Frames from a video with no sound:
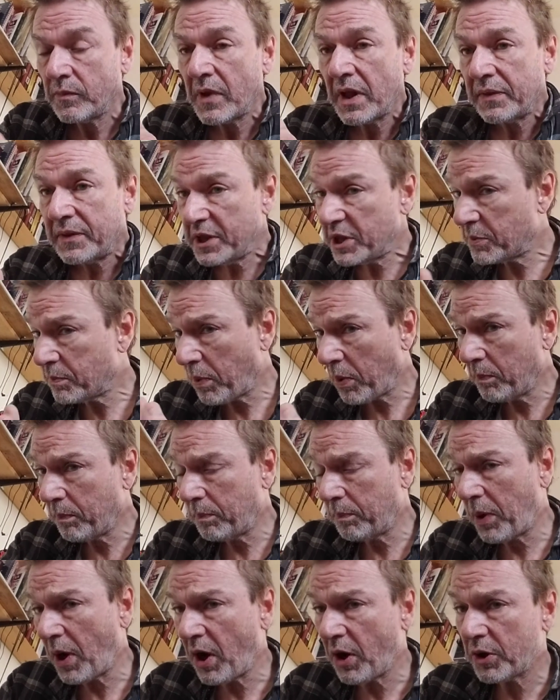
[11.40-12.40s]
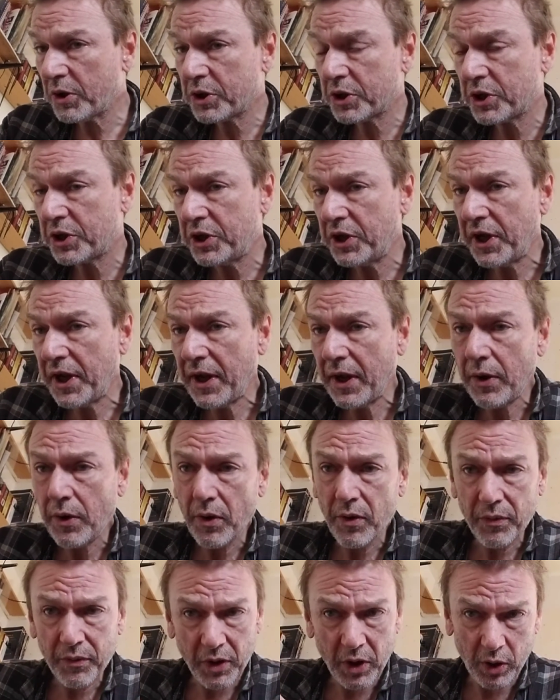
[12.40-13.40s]
This past year
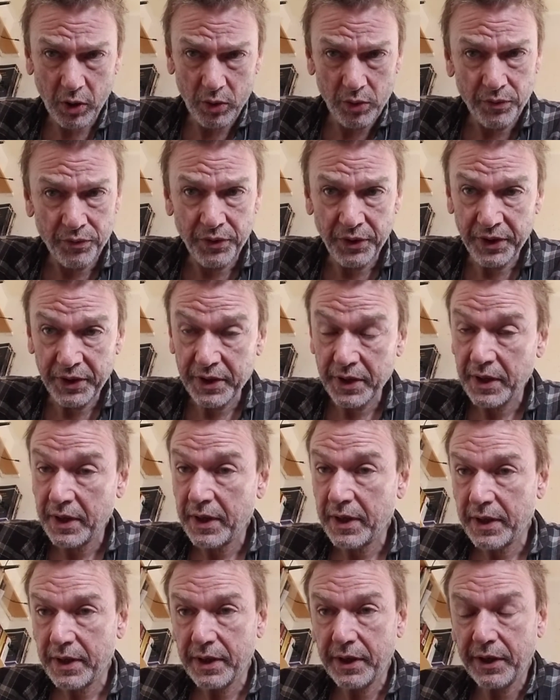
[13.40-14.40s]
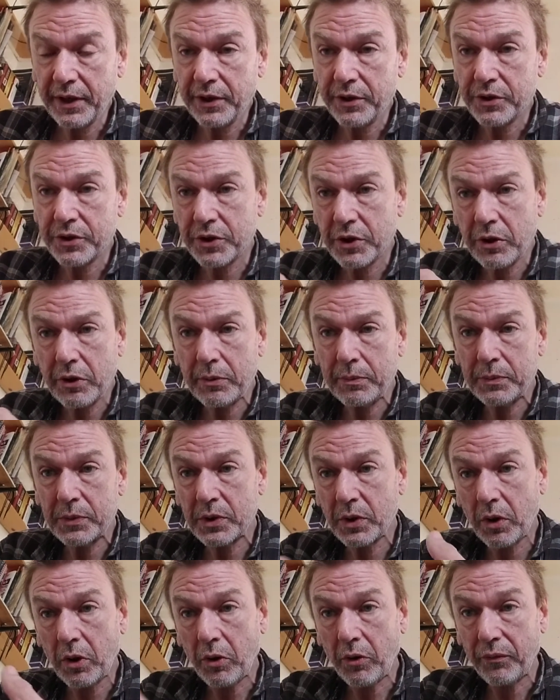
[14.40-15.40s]
of COVID, in terms
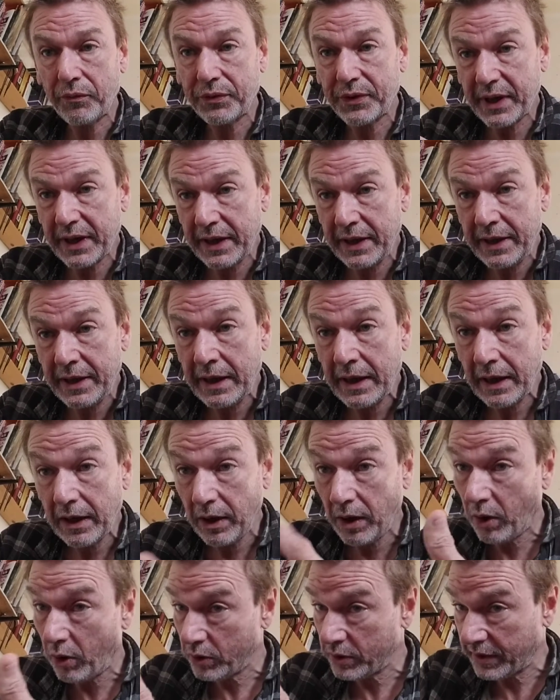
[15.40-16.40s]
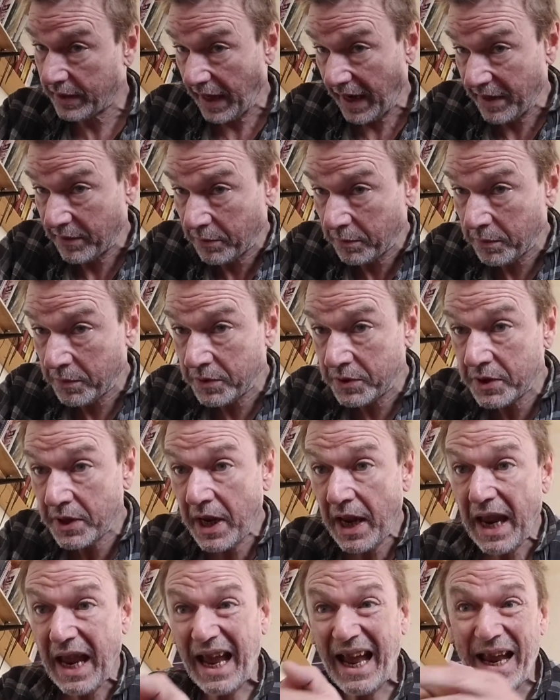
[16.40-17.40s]
of the lockdowns
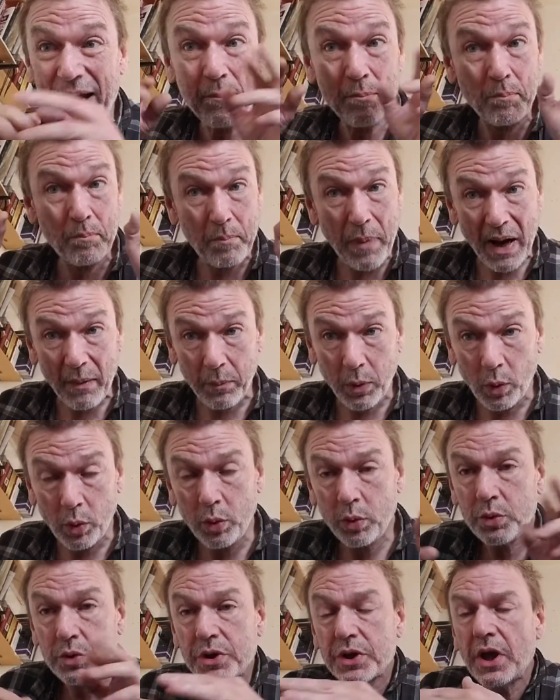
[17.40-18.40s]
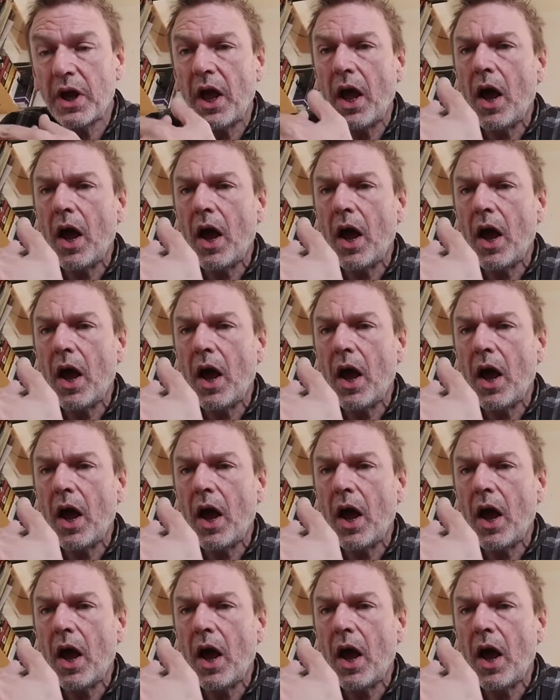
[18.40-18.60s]
and bubbles,